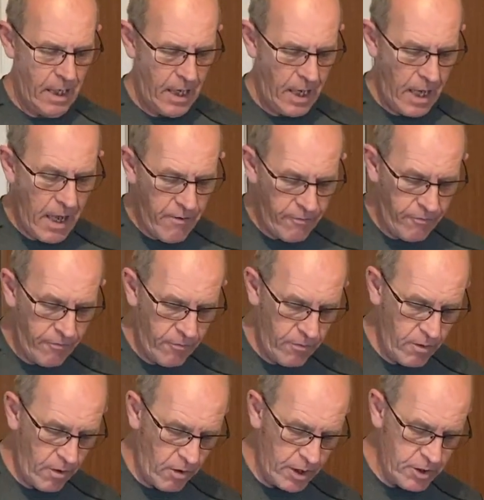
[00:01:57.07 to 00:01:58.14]
If
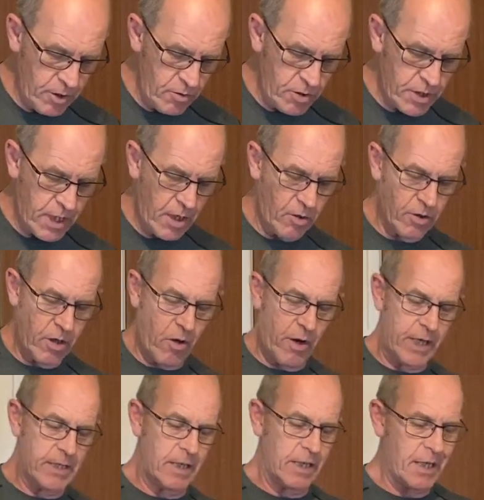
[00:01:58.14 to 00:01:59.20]
I do see
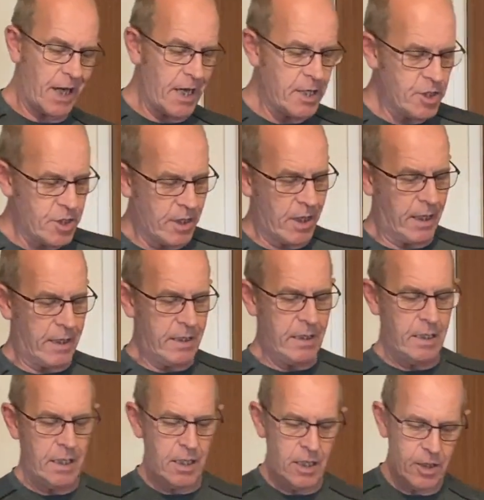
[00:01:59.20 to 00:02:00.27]
online occasionally
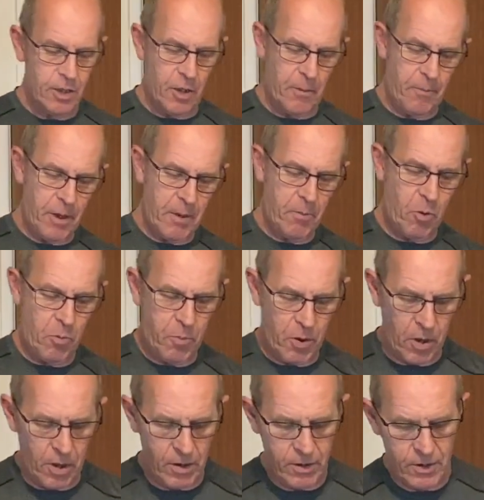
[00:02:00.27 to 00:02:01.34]
that people
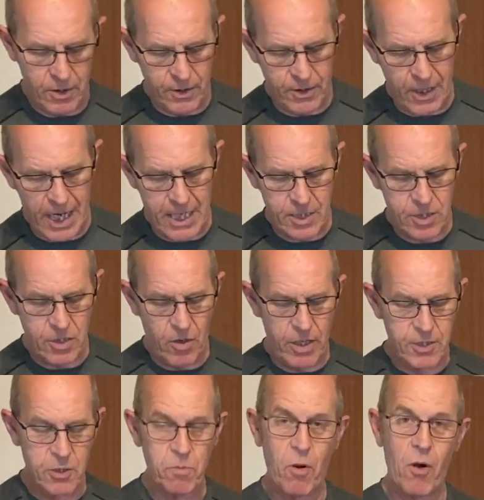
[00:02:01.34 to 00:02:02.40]
put that
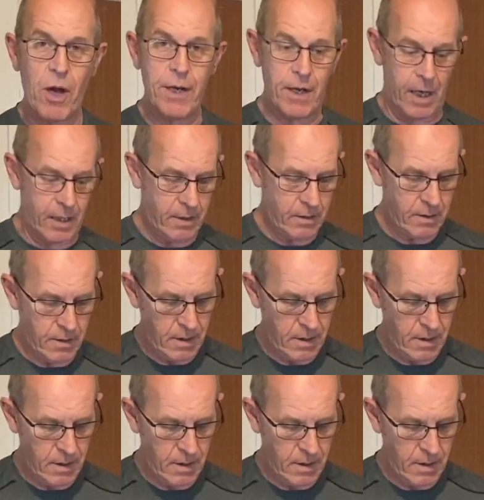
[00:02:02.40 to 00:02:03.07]
size spider